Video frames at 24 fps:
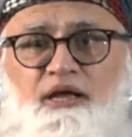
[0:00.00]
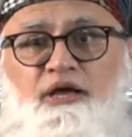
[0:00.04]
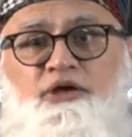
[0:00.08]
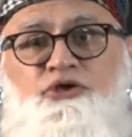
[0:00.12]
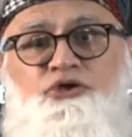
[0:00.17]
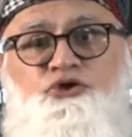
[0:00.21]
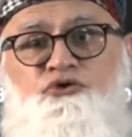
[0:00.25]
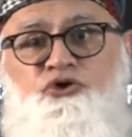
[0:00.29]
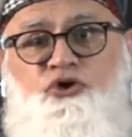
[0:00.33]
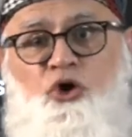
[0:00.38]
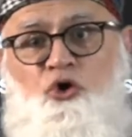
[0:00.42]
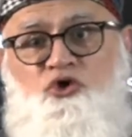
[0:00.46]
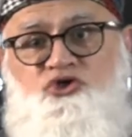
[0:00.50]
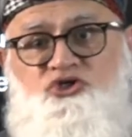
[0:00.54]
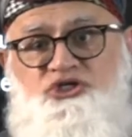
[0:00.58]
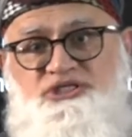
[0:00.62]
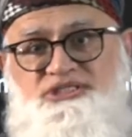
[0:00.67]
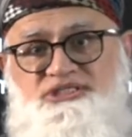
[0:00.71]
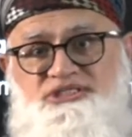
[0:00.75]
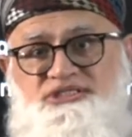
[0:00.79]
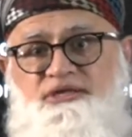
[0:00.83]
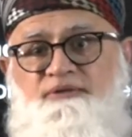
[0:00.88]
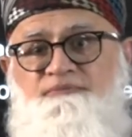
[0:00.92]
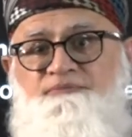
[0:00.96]
You
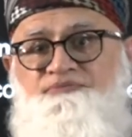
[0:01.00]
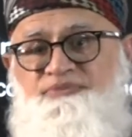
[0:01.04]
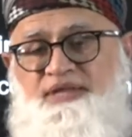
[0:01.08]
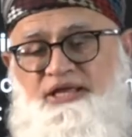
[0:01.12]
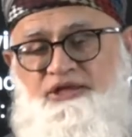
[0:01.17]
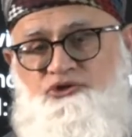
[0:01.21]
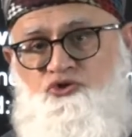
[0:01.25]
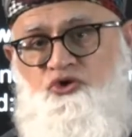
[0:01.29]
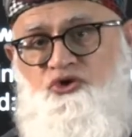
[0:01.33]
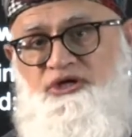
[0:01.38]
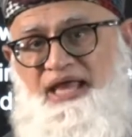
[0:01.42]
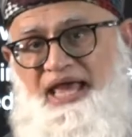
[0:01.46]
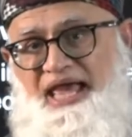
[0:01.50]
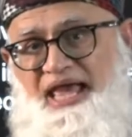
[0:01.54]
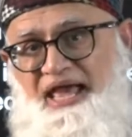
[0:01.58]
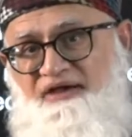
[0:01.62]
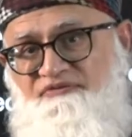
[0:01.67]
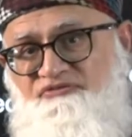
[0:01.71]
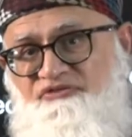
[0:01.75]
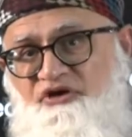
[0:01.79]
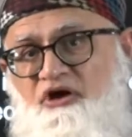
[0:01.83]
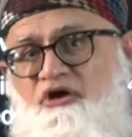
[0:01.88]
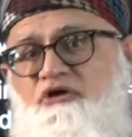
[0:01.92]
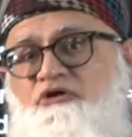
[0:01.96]
notice that you're going to
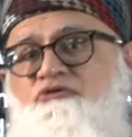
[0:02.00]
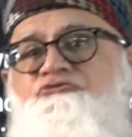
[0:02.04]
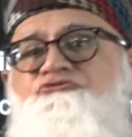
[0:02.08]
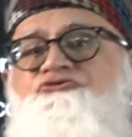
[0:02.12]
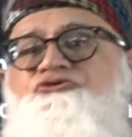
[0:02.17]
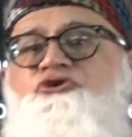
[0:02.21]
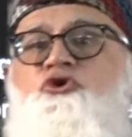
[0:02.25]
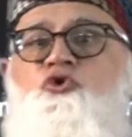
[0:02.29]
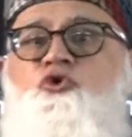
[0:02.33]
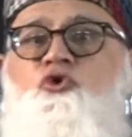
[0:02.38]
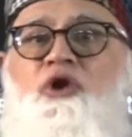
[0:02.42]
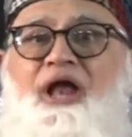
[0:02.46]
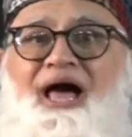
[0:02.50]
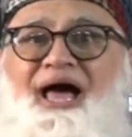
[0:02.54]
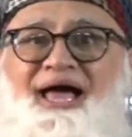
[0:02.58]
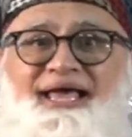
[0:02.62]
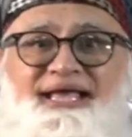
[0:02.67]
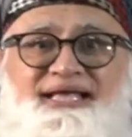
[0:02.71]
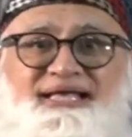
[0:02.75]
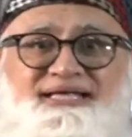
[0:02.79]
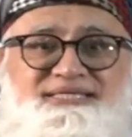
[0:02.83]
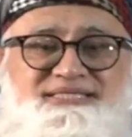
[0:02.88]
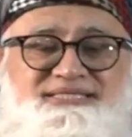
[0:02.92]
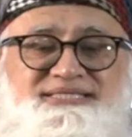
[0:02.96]
have fuel
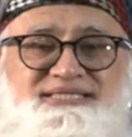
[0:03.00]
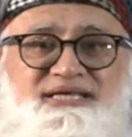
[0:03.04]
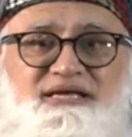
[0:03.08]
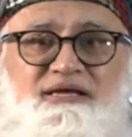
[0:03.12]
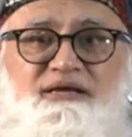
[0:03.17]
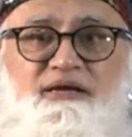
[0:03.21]
hikes.